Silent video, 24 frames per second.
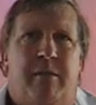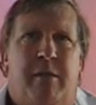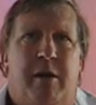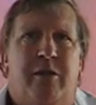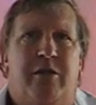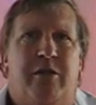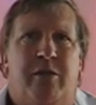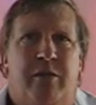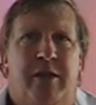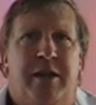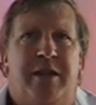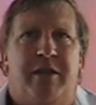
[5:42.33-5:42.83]
The
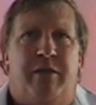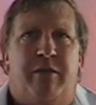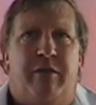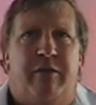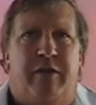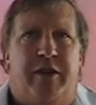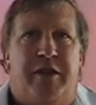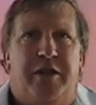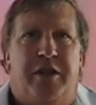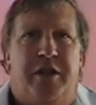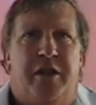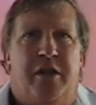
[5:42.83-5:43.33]
most recent
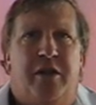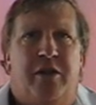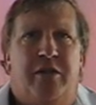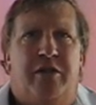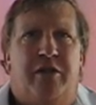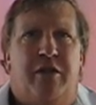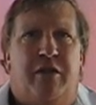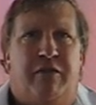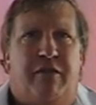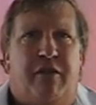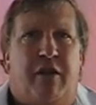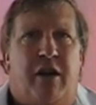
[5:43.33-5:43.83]
revision goes
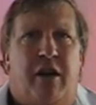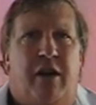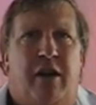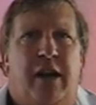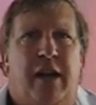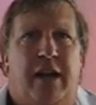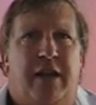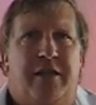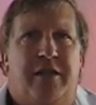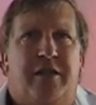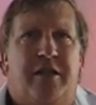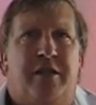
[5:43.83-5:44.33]
so far
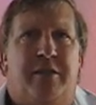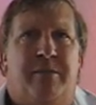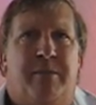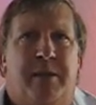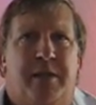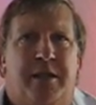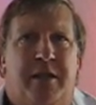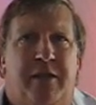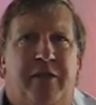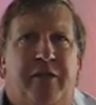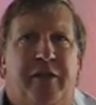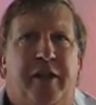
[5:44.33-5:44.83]
as to
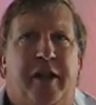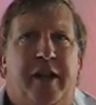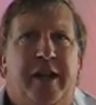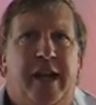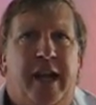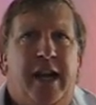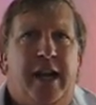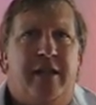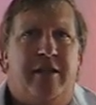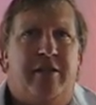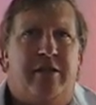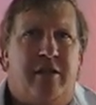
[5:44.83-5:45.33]
specifically
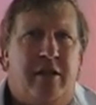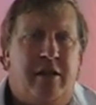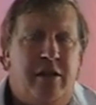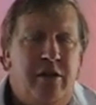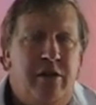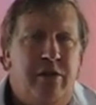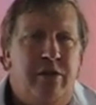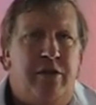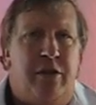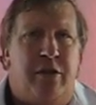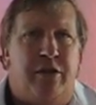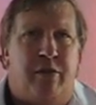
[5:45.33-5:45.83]

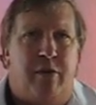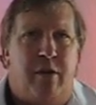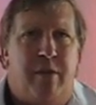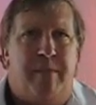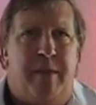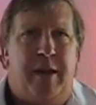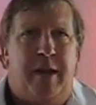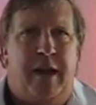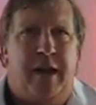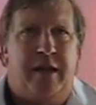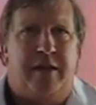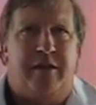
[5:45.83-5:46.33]
exclude the
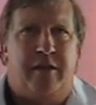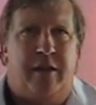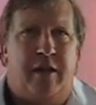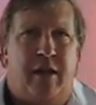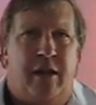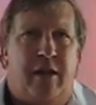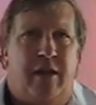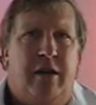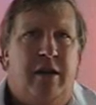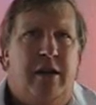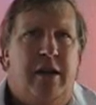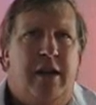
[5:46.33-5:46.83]
3-pin
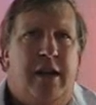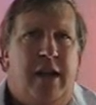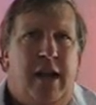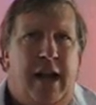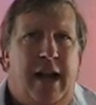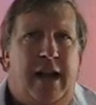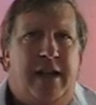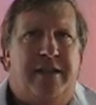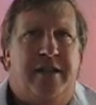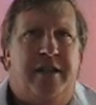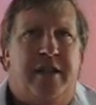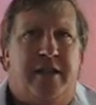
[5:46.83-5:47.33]
XLR
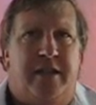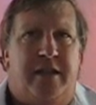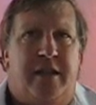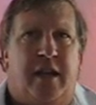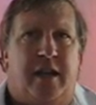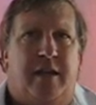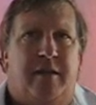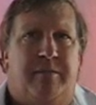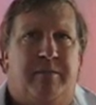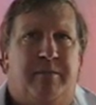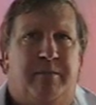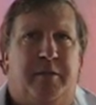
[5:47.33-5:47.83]
as an
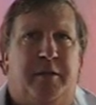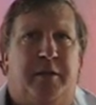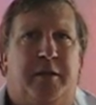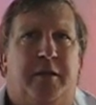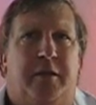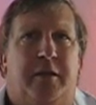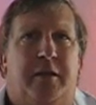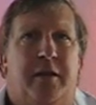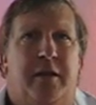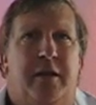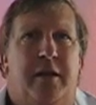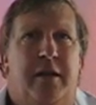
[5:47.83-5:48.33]
accept...
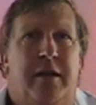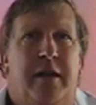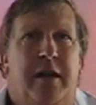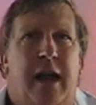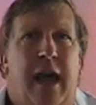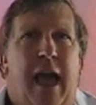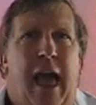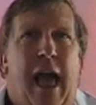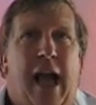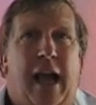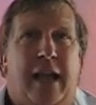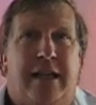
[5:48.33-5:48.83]

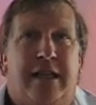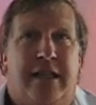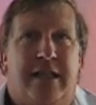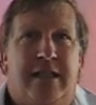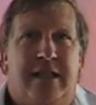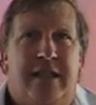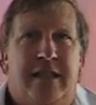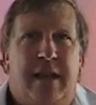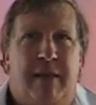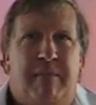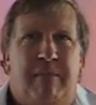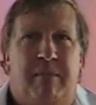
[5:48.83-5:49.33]

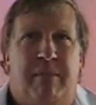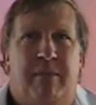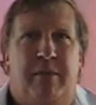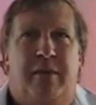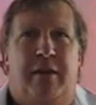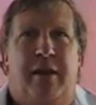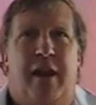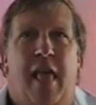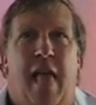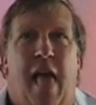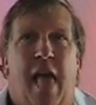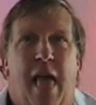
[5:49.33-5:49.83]
accept...
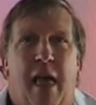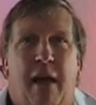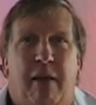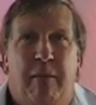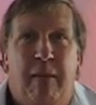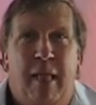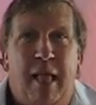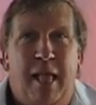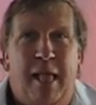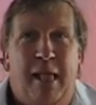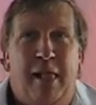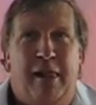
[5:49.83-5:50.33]
Uh,
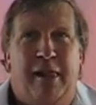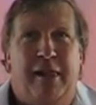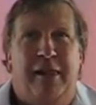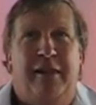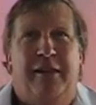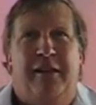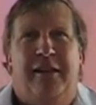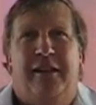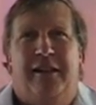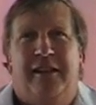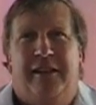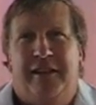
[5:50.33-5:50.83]
well,
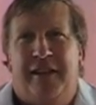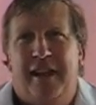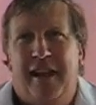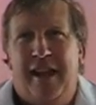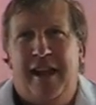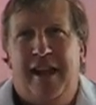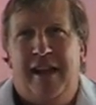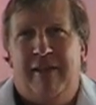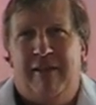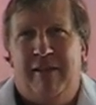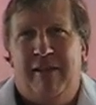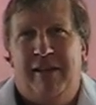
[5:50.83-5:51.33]

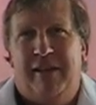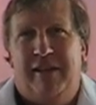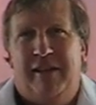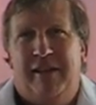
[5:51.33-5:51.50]
the... Uh,